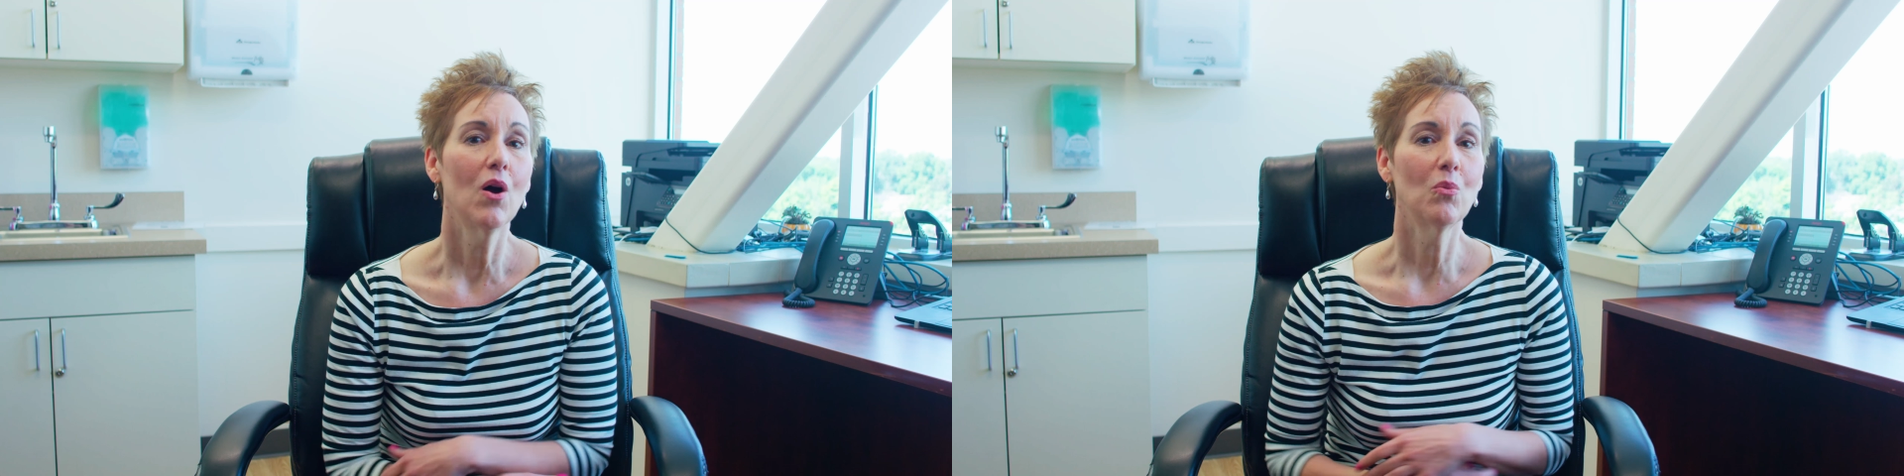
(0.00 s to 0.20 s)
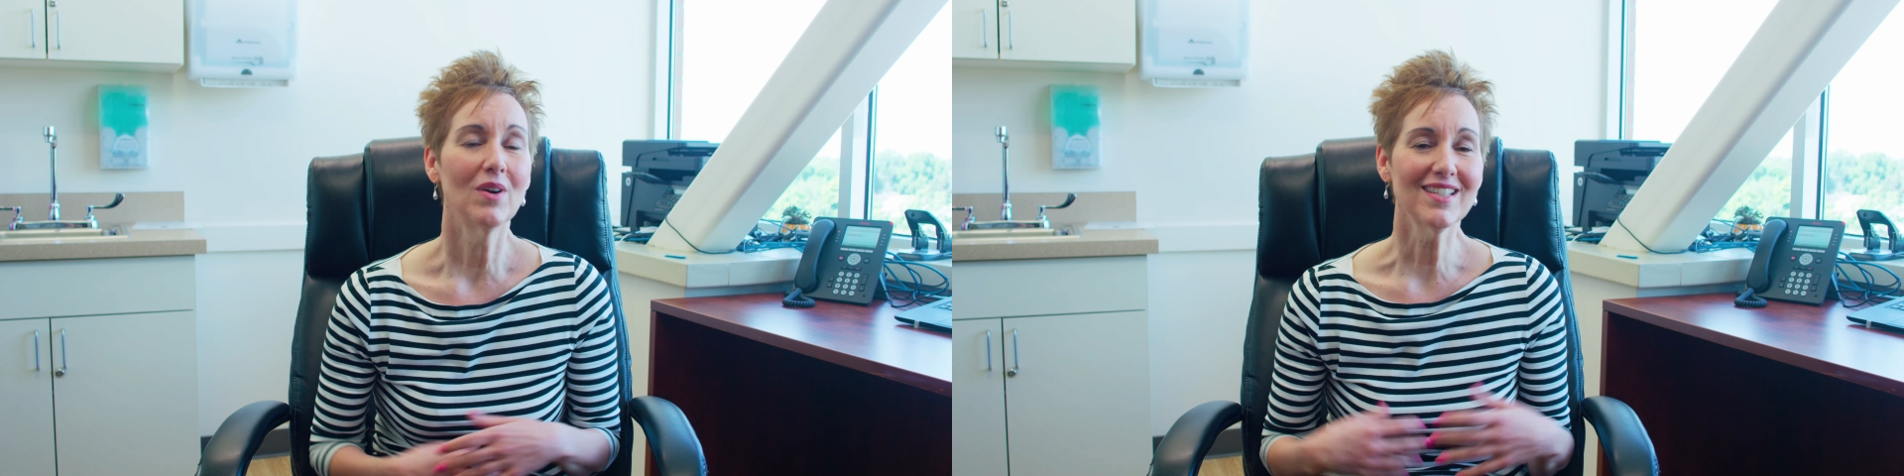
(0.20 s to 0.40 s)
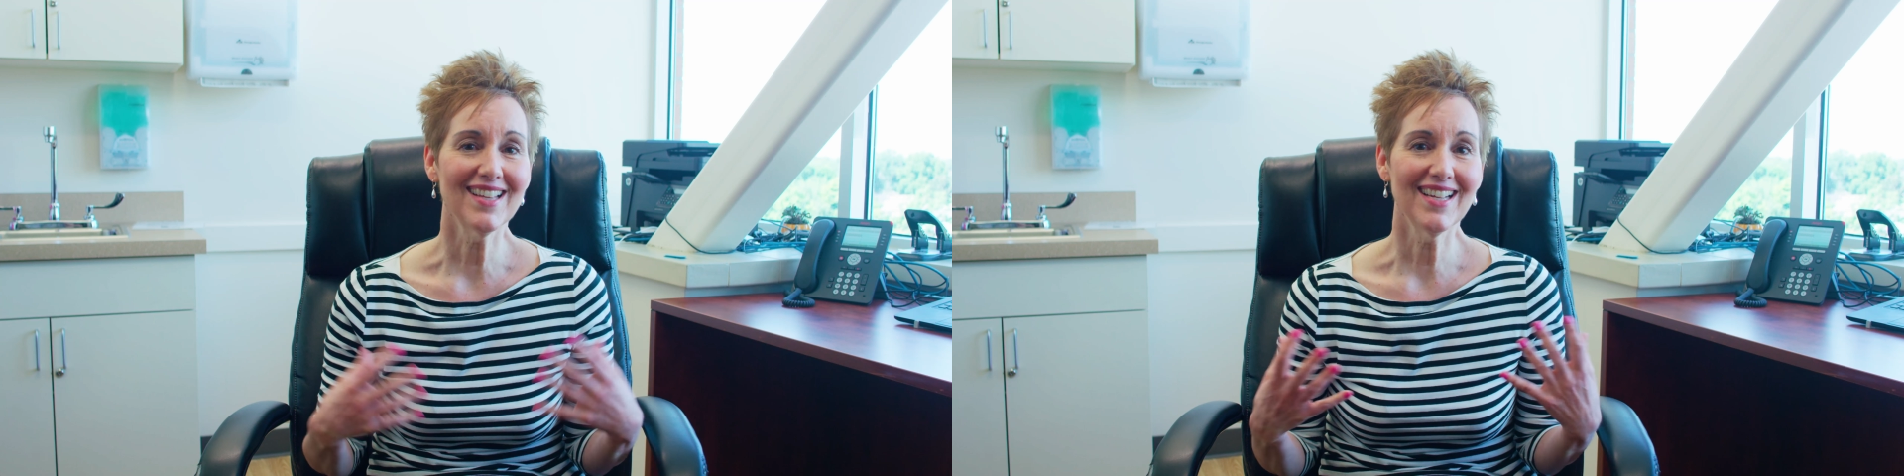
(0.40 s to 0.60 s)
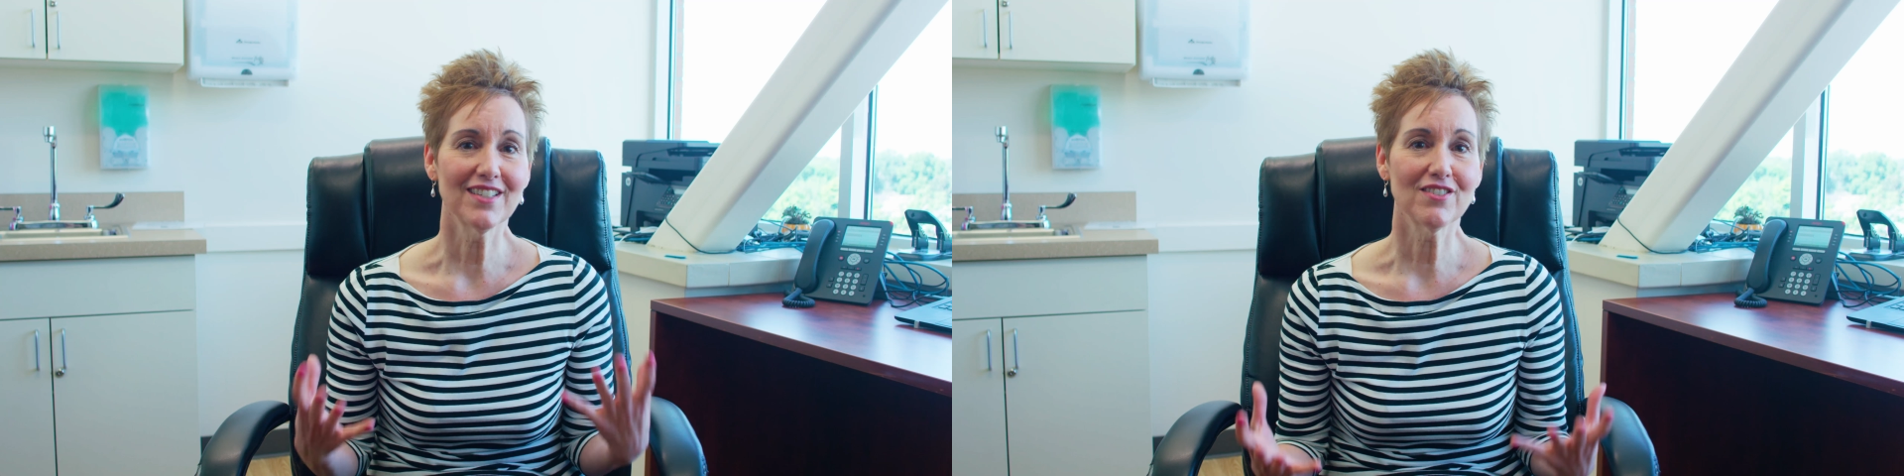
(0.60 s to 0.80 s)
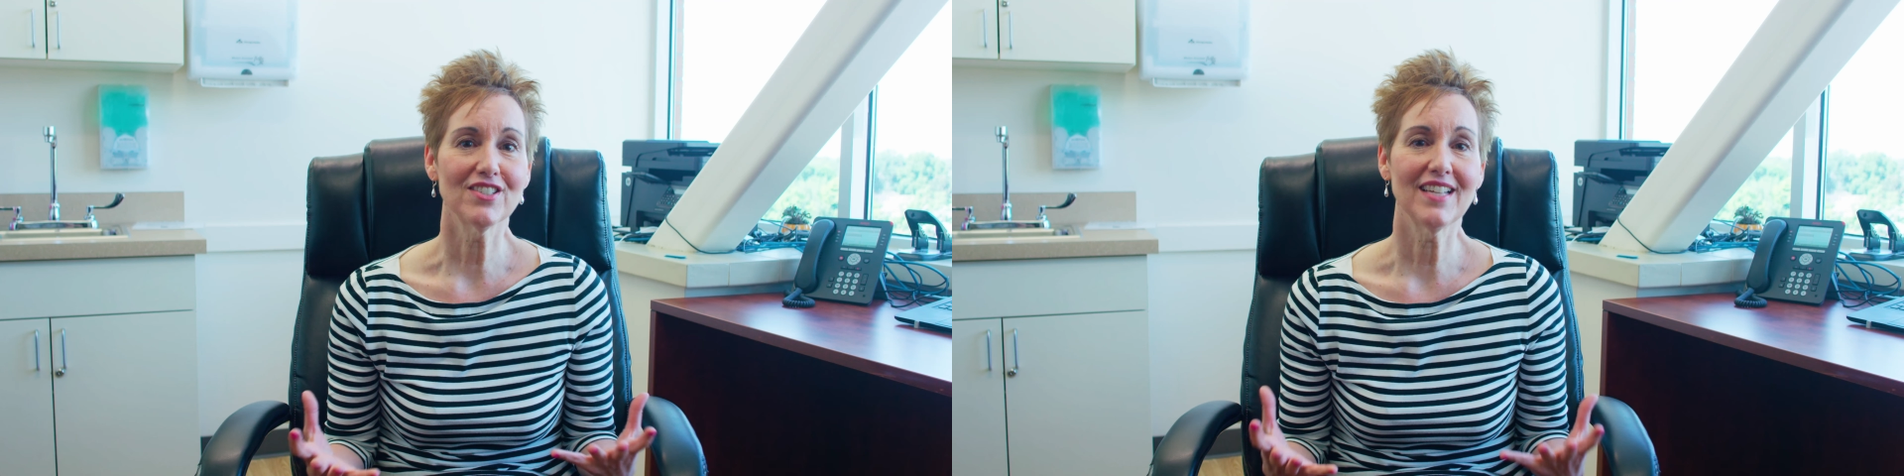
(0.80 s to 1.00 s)
Once they
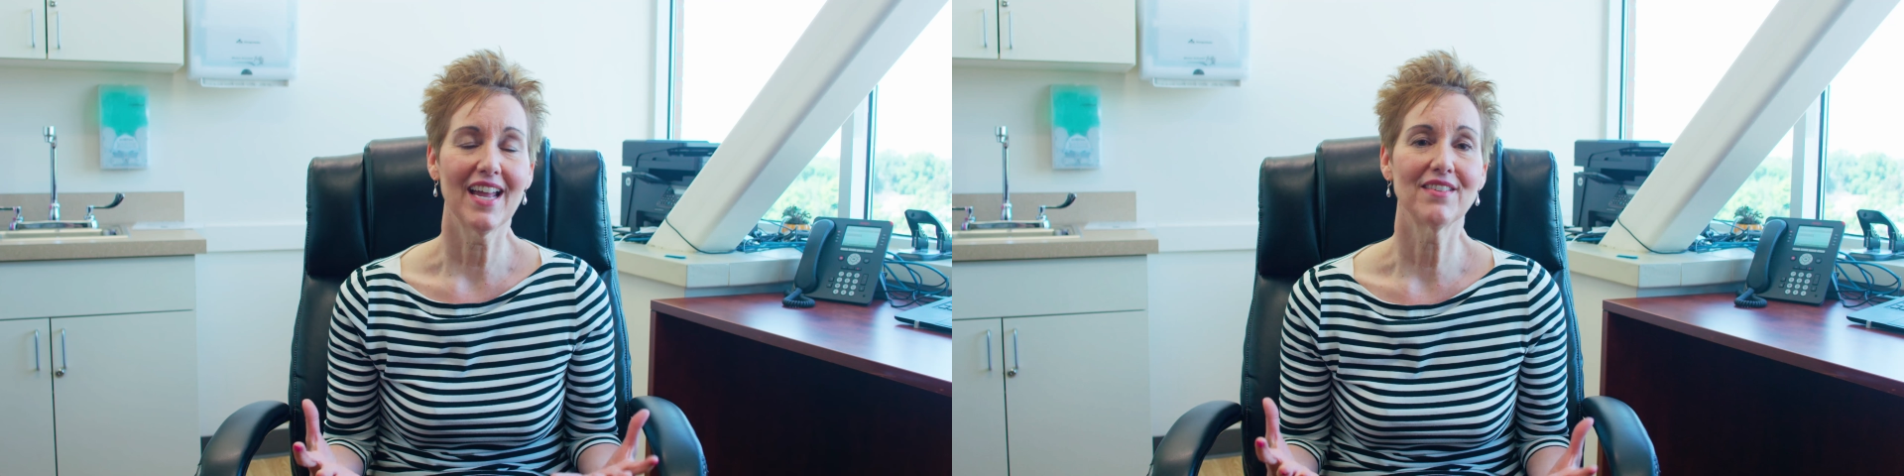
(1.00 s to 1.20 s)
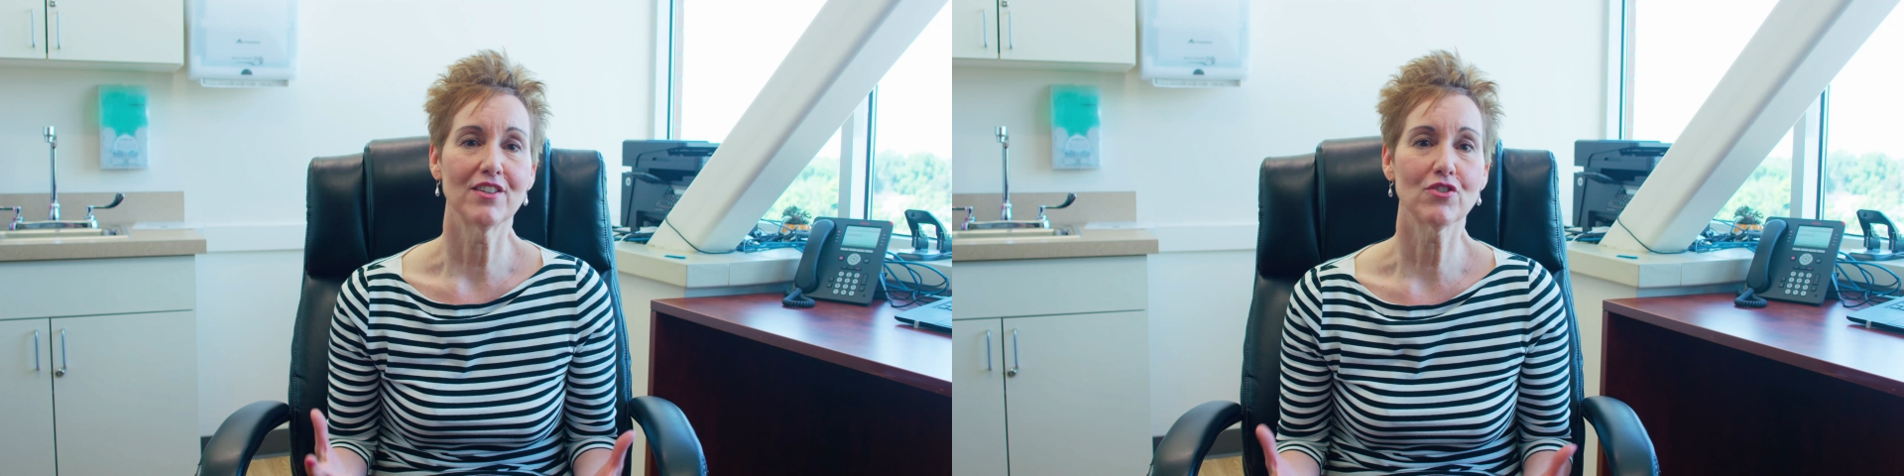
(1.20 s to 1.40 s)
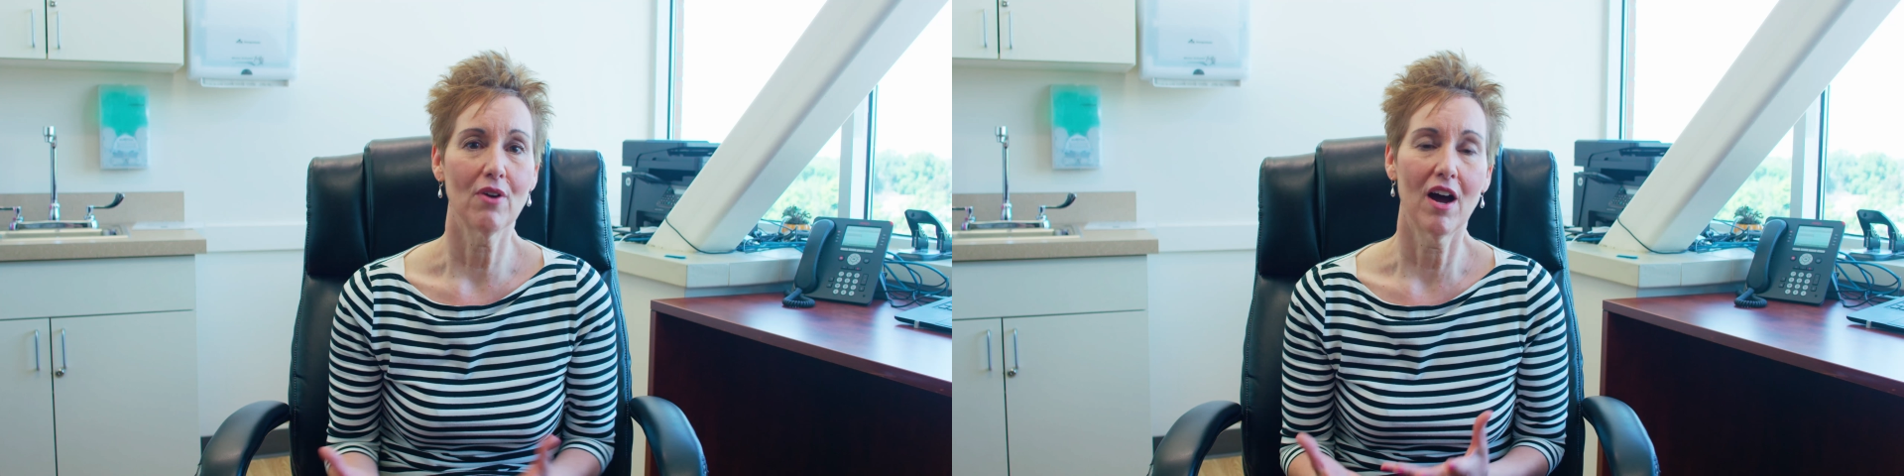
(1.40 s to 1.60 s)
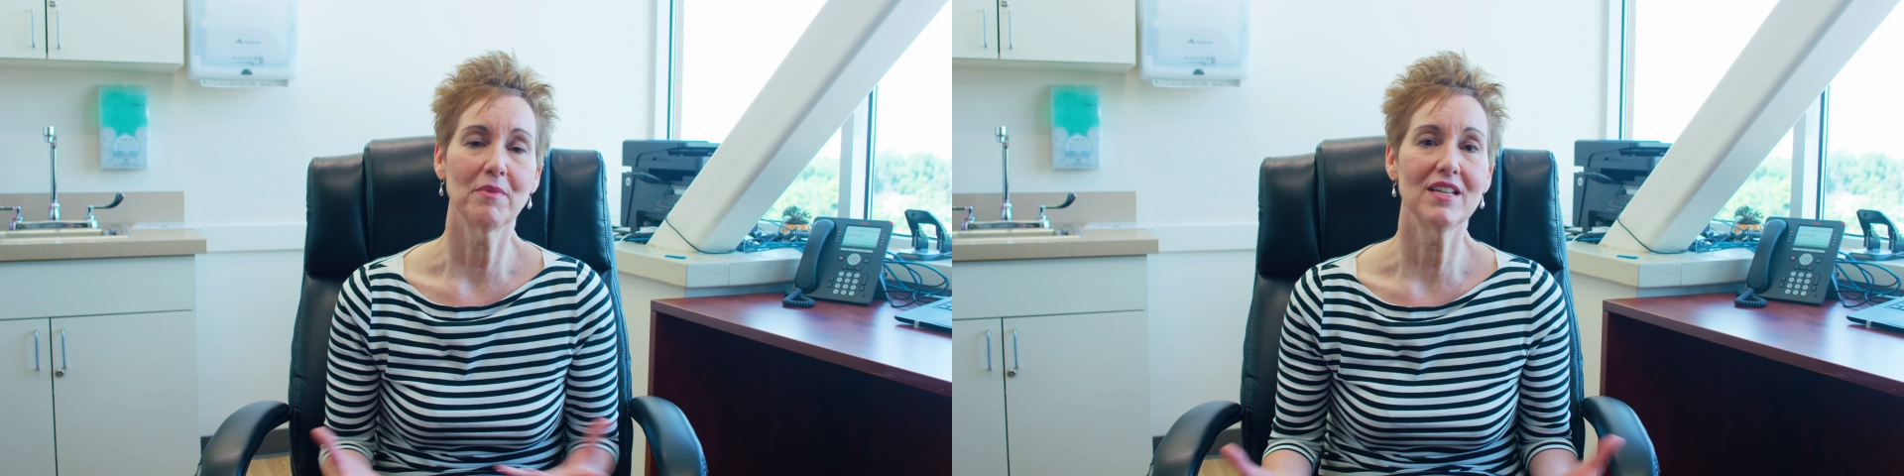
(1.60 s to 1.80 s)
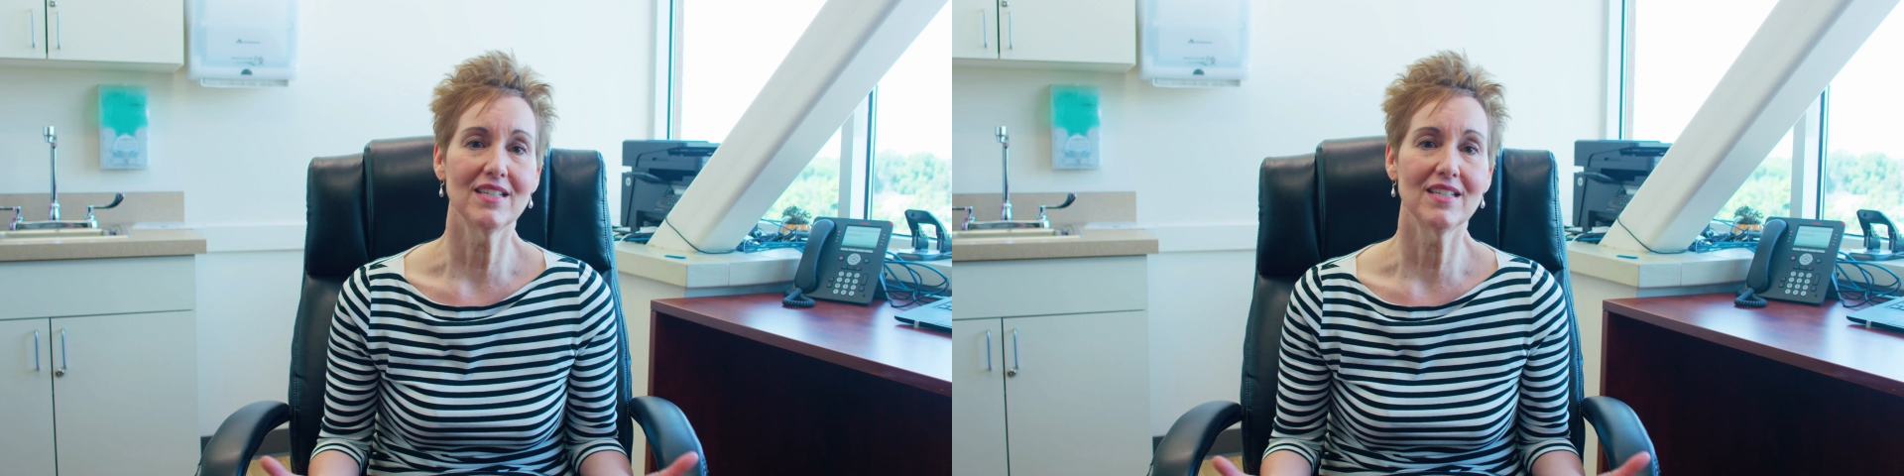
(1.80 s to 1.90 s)
understand that trauma